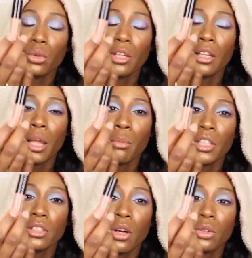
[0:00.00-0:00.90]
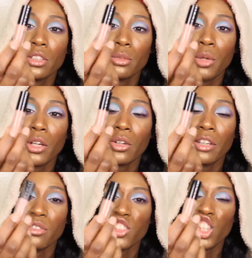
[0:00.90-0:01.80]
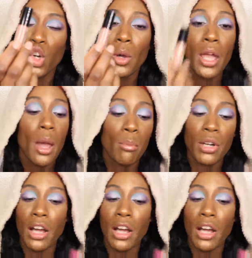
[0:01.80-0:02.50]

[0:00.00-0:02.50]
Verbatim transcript: it and that menthol smell and feel, but